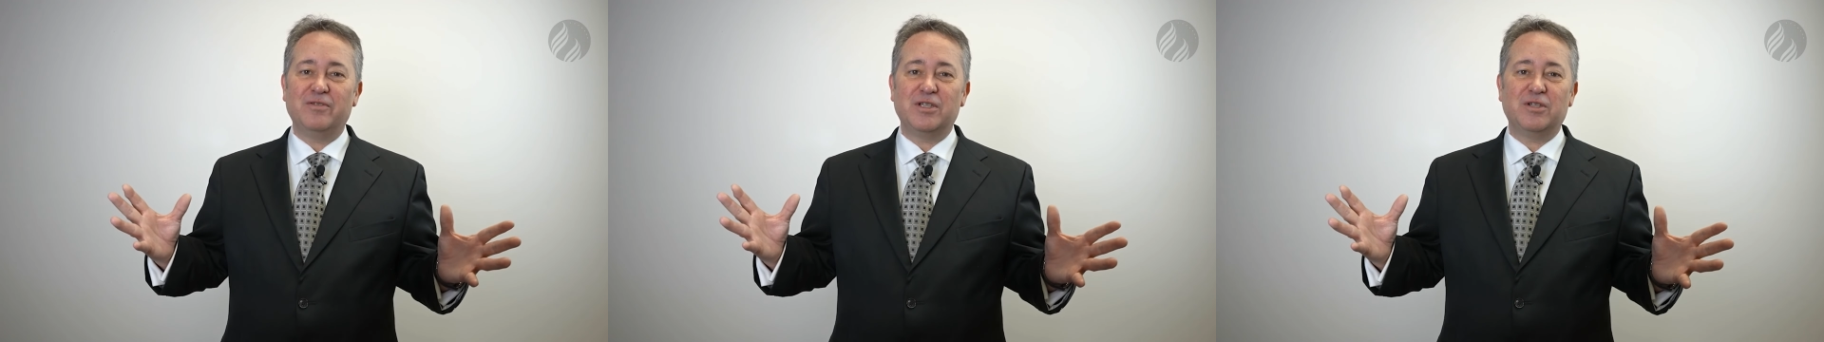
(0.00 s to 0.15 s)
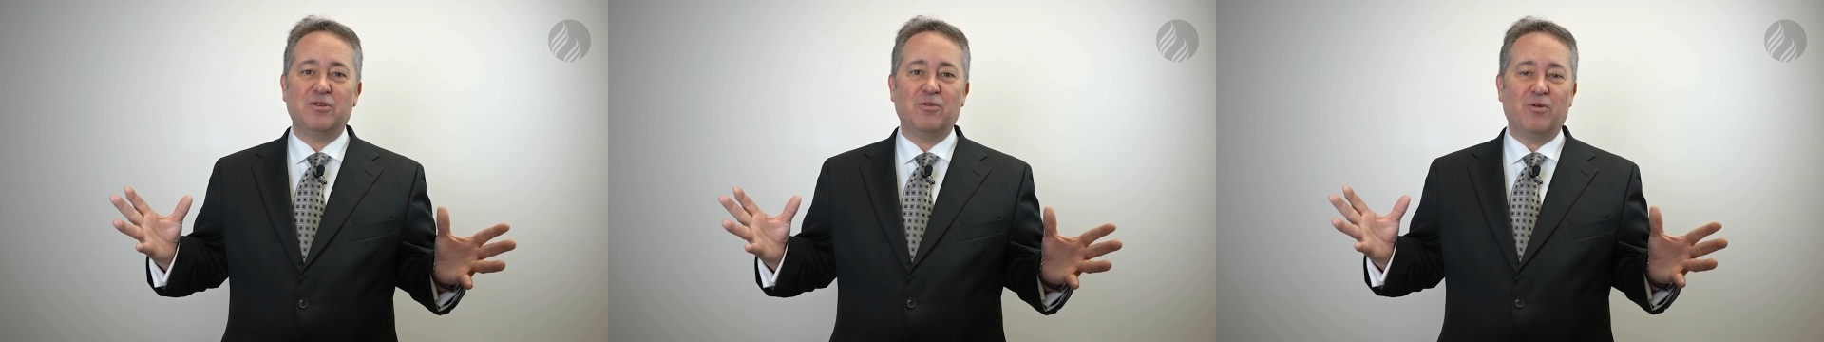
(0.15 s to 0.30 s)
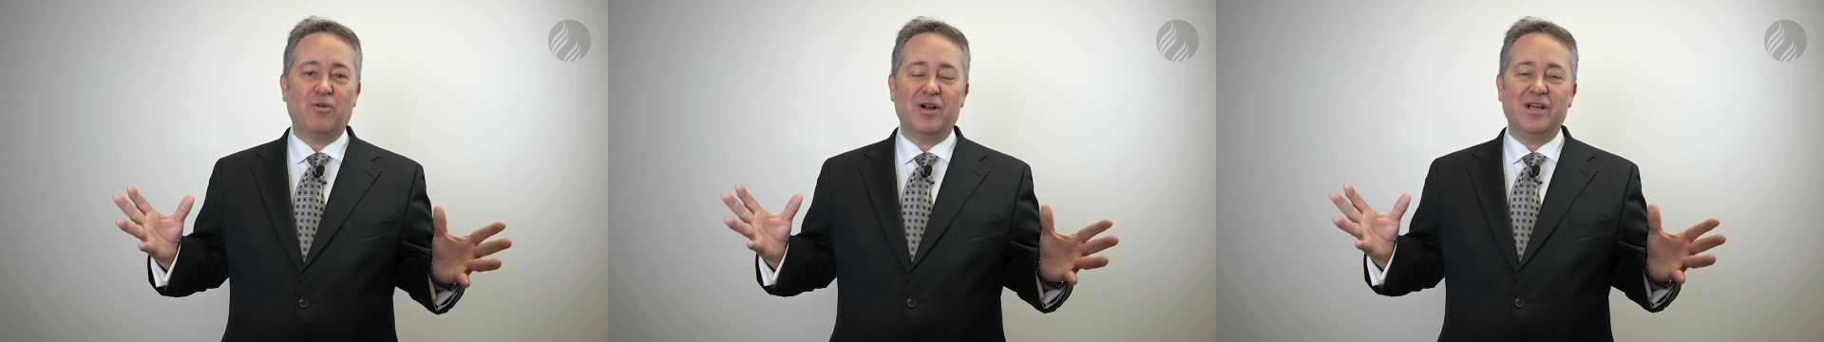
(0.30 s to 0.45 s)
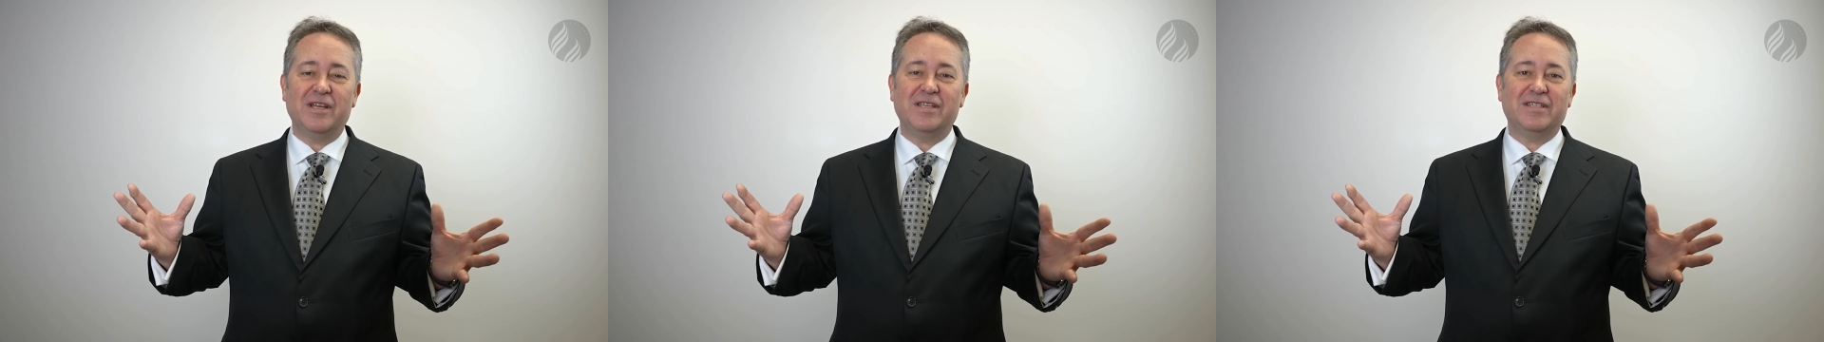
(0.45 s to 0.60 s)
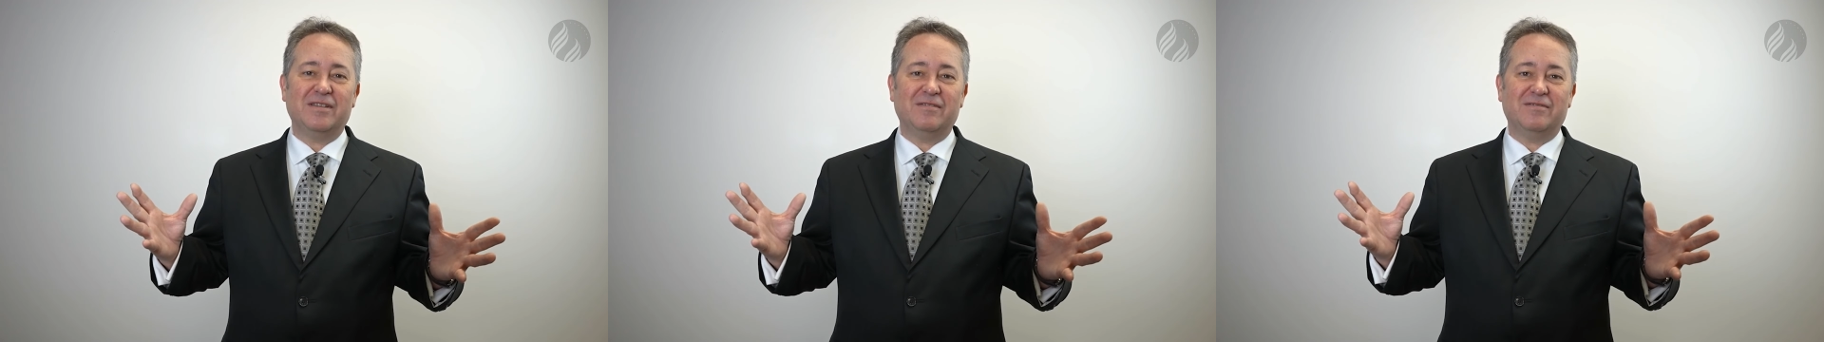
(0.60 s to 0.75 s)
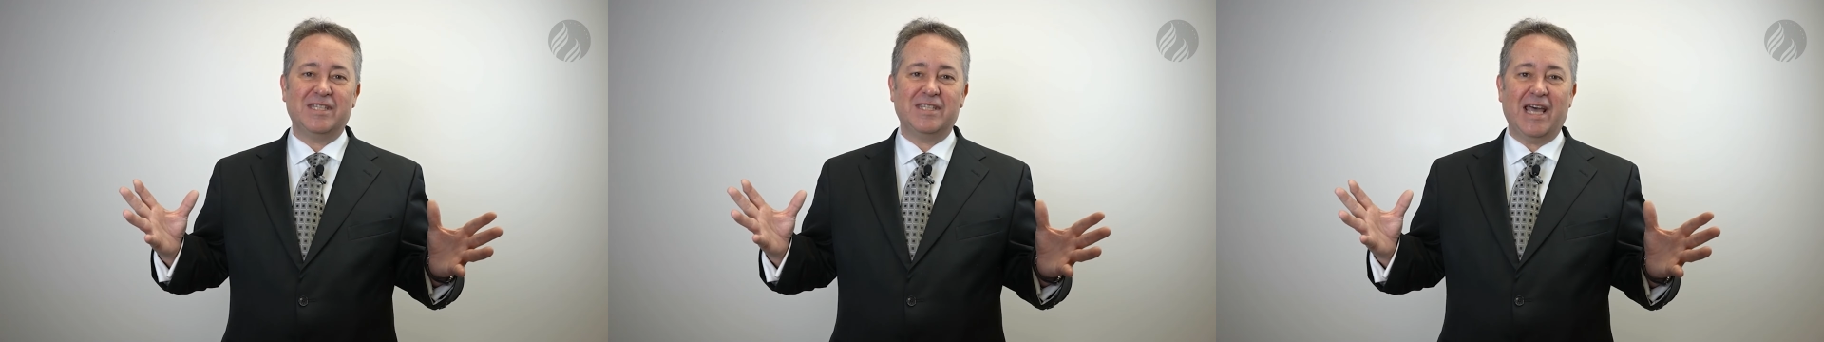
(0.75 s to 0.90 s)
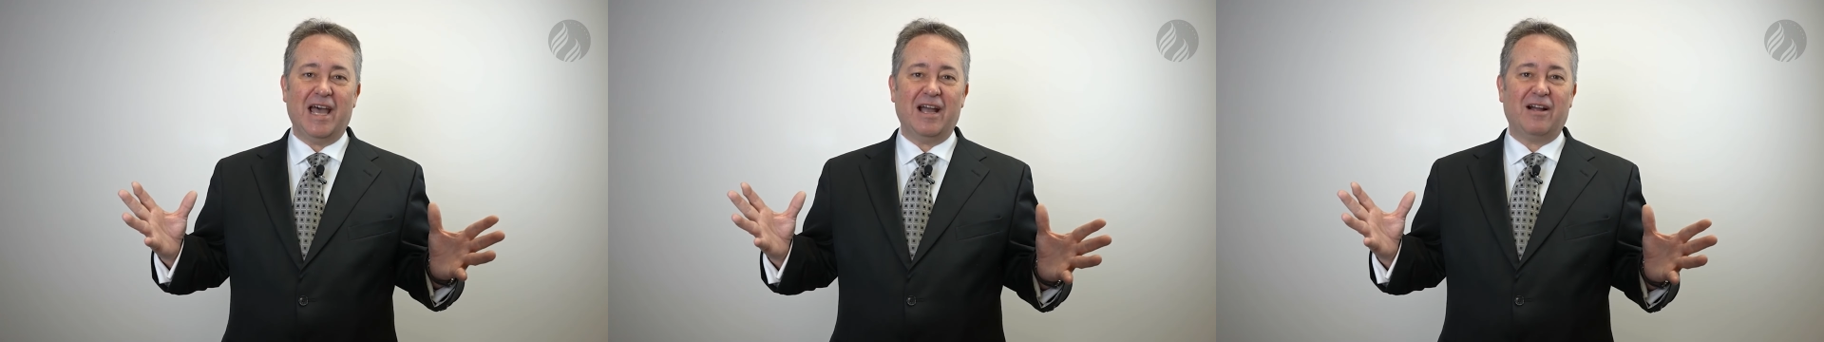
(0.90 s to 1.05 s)
stories
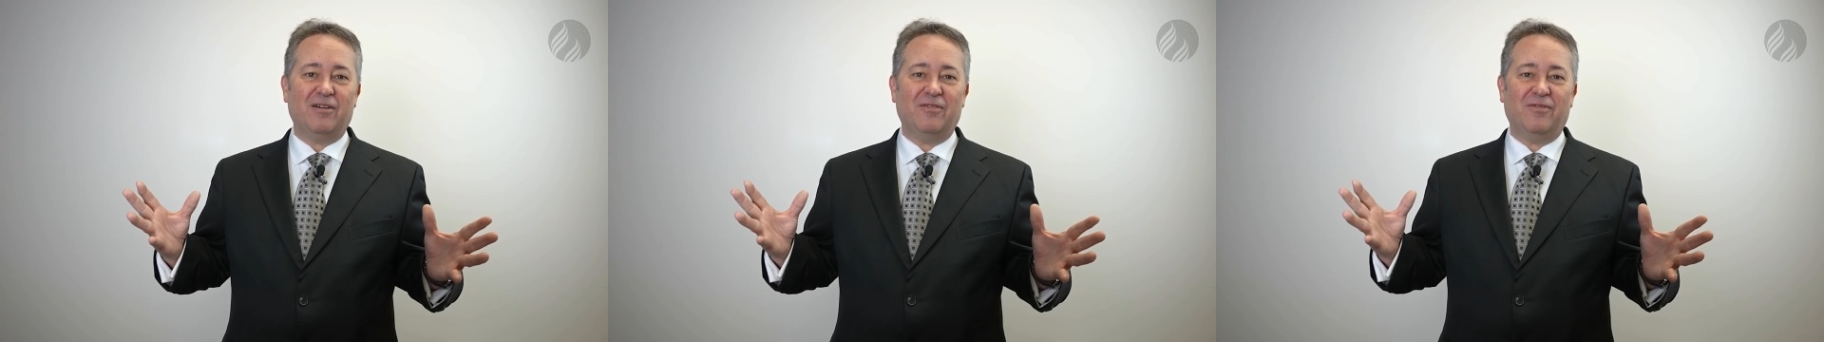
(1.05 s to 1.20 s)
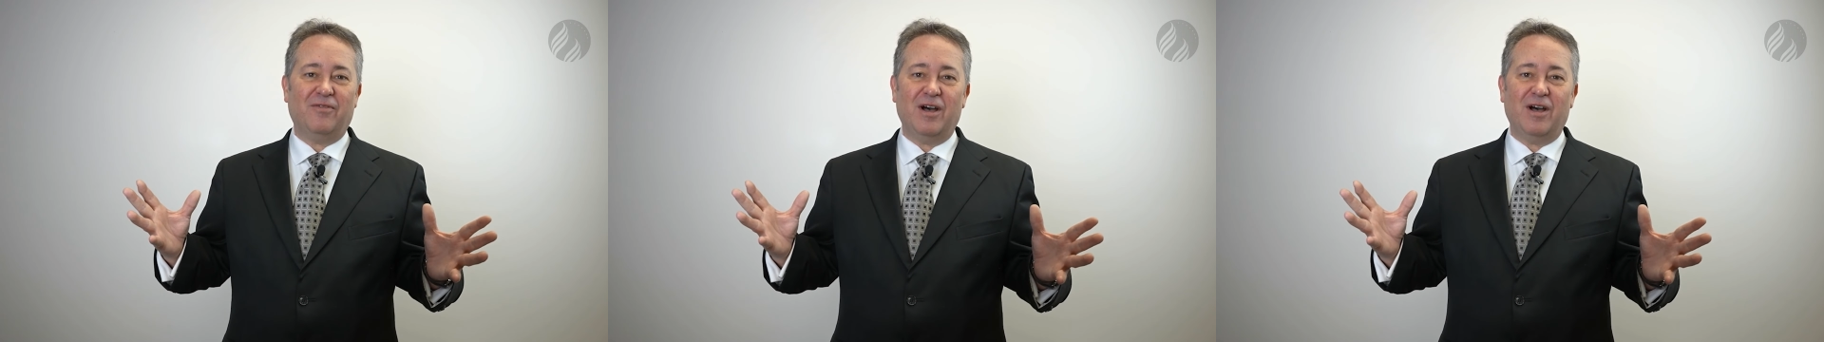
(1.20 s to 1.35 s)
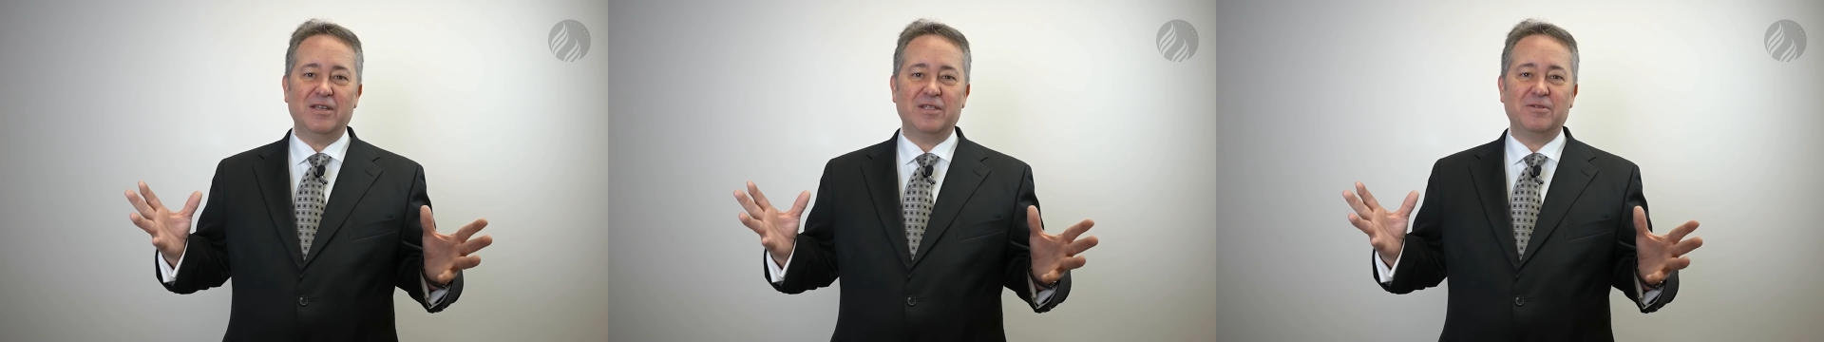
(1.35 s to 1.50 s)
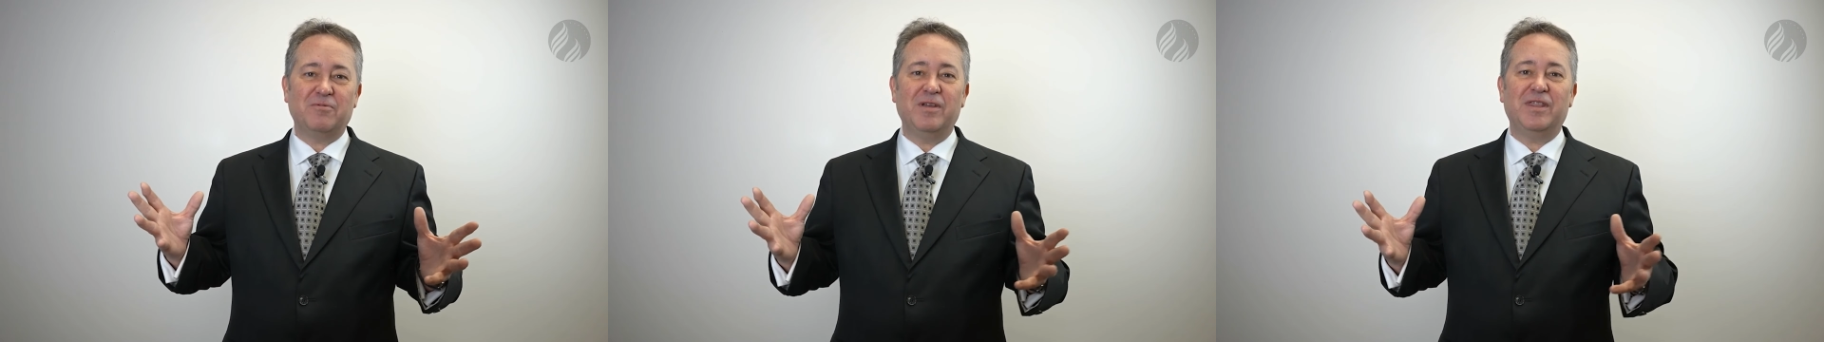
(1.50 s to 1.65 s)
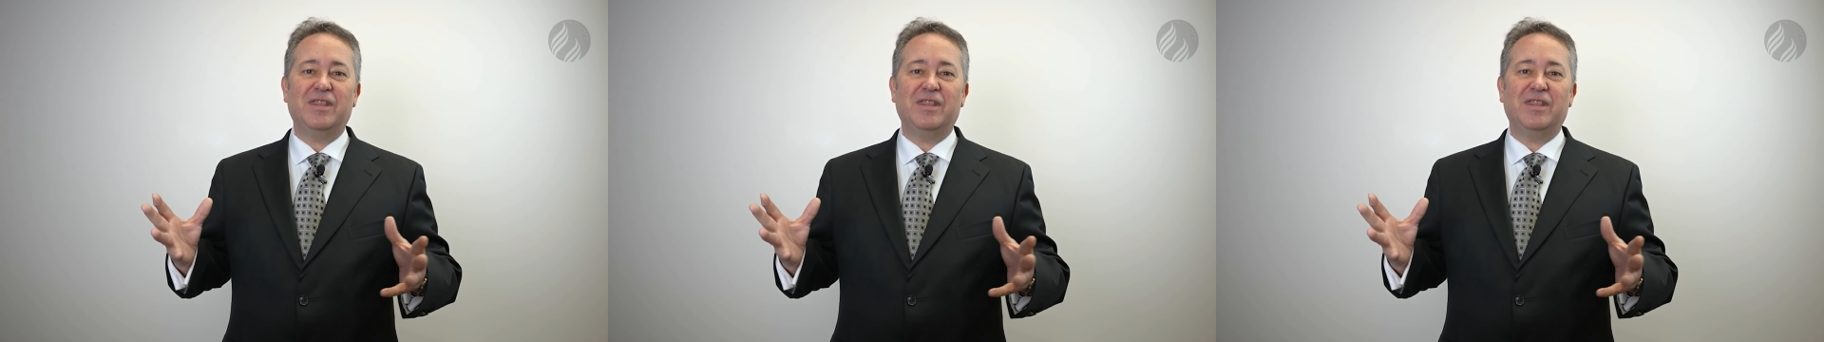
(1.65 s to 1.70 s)
of sacrifice.